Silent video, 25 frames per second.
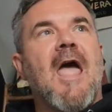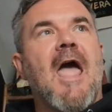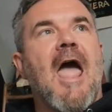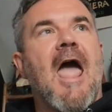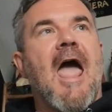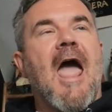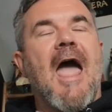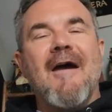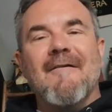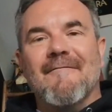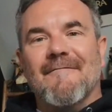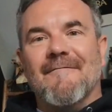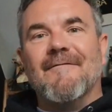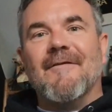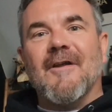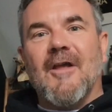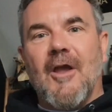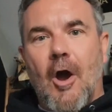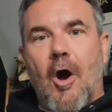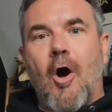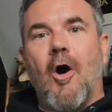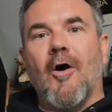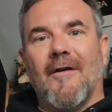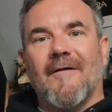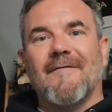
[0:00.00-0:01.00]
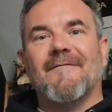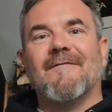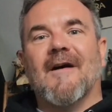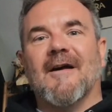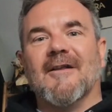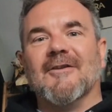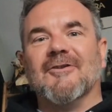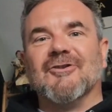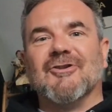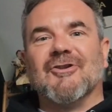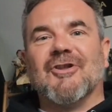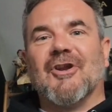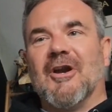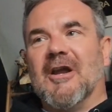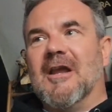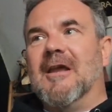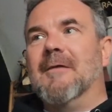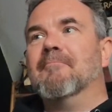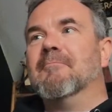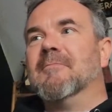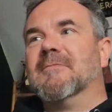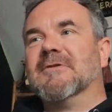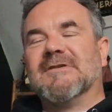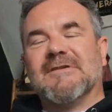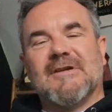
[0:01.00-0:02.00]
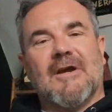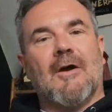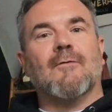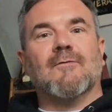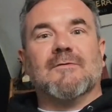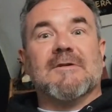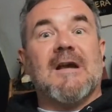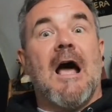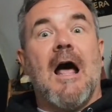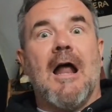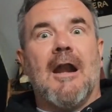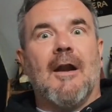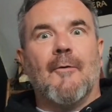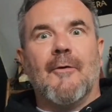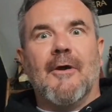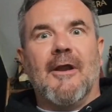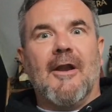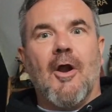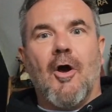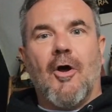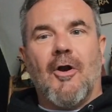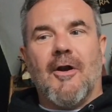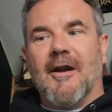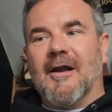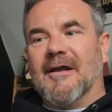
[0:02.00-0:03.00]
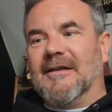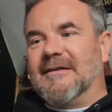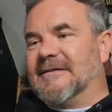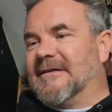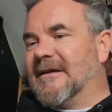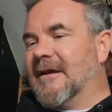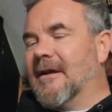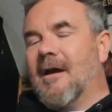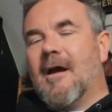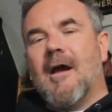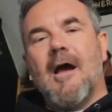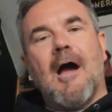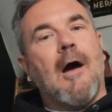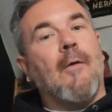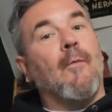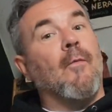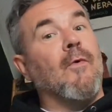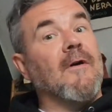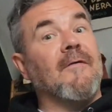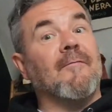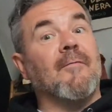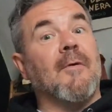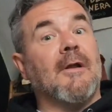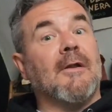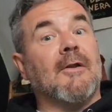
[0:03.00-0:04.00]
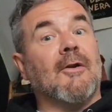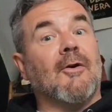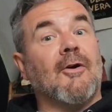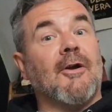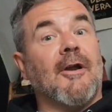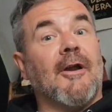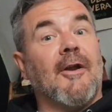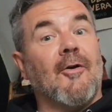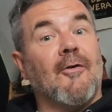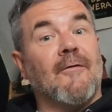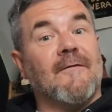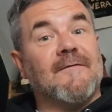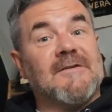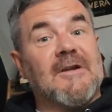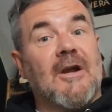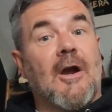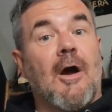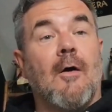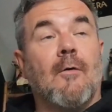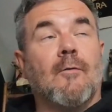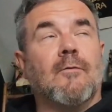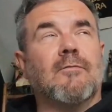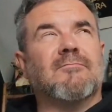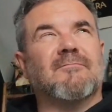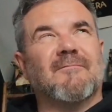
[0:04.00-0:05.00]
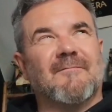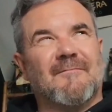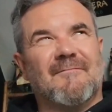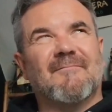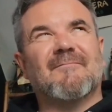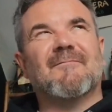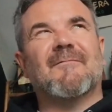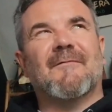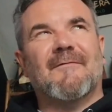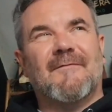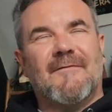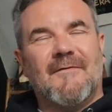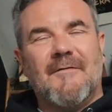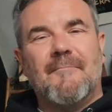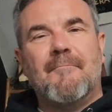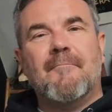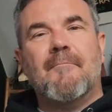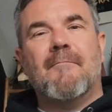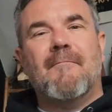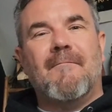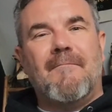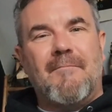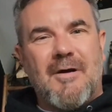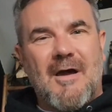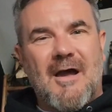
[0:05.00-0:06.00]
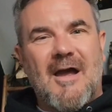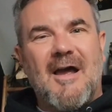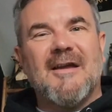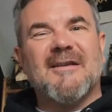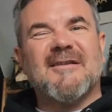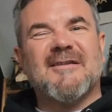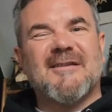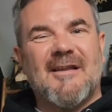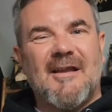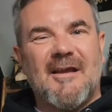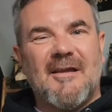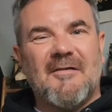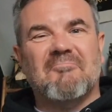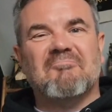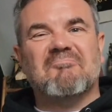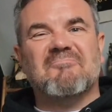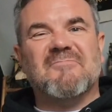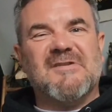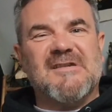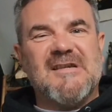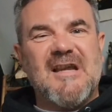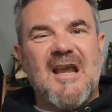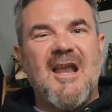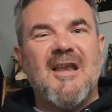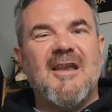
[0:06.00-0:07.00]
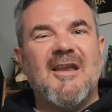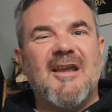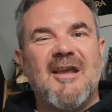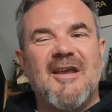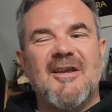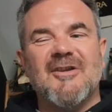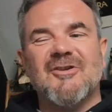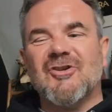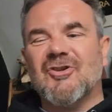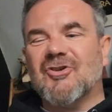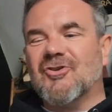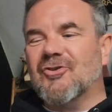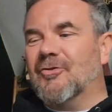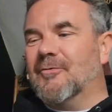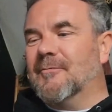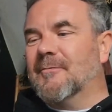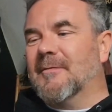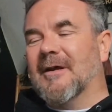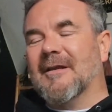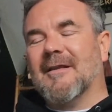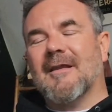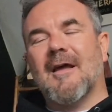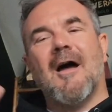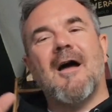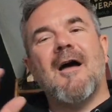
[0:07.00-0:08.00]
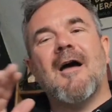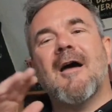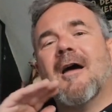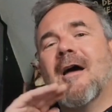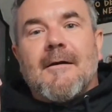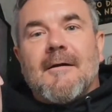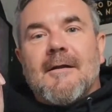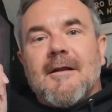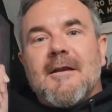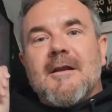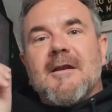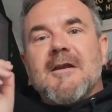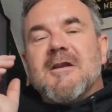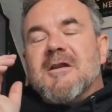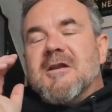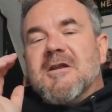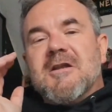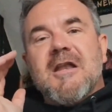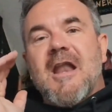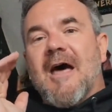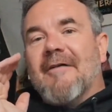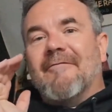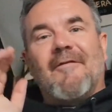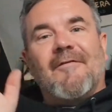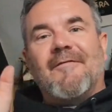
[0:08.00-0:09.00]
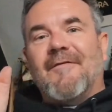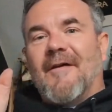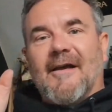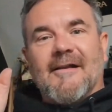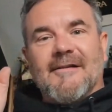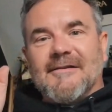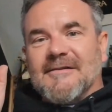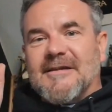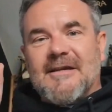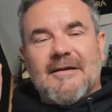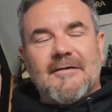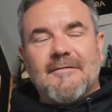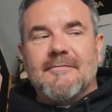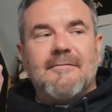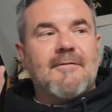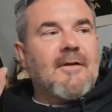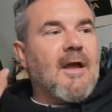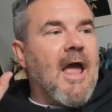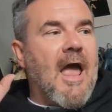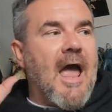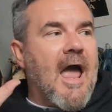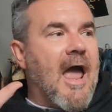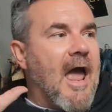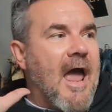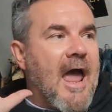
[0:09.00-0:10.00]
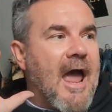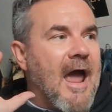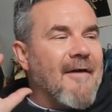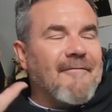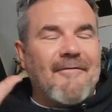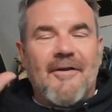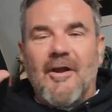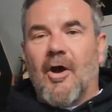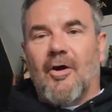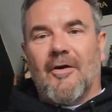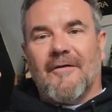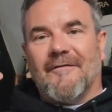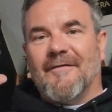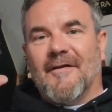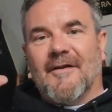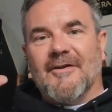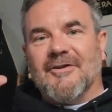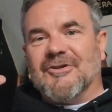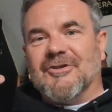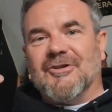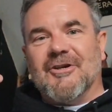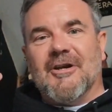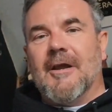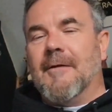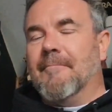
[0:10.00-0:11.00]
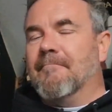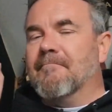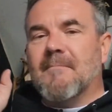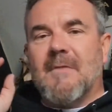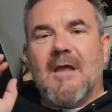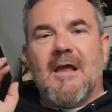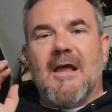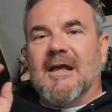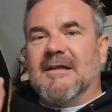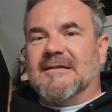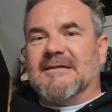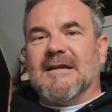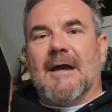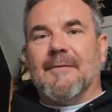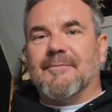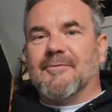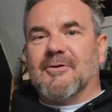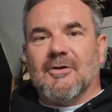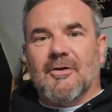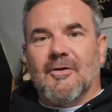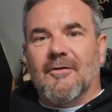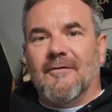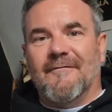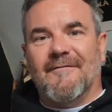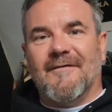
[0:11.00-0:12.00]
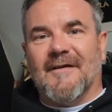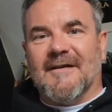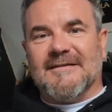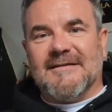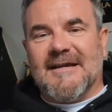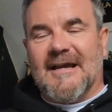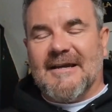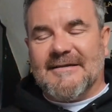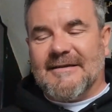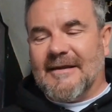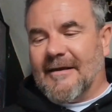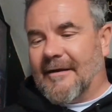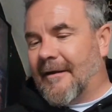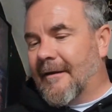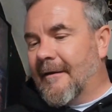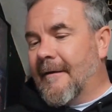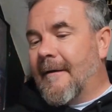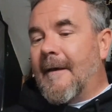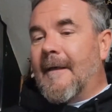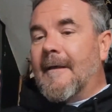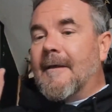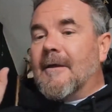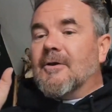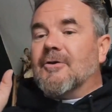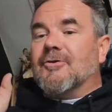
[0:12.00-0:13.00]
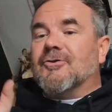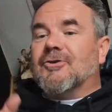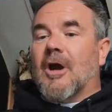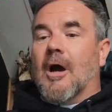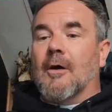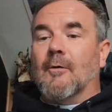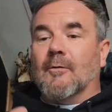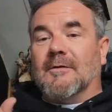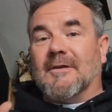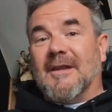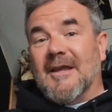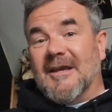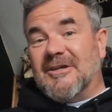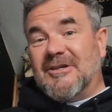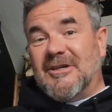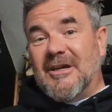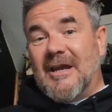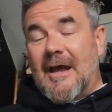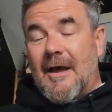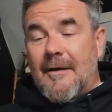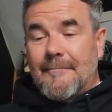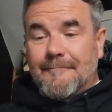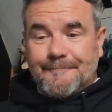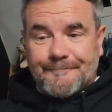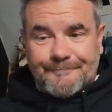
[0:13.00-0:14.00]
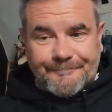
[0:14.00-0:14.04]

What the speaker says: every horror fan's dream to go to Halloween Horror Nights, and we've been lucky enough to go for the past 10 years or something like that. Never fails. Every horror fan's dream. It's absolutely fantastic. So this year,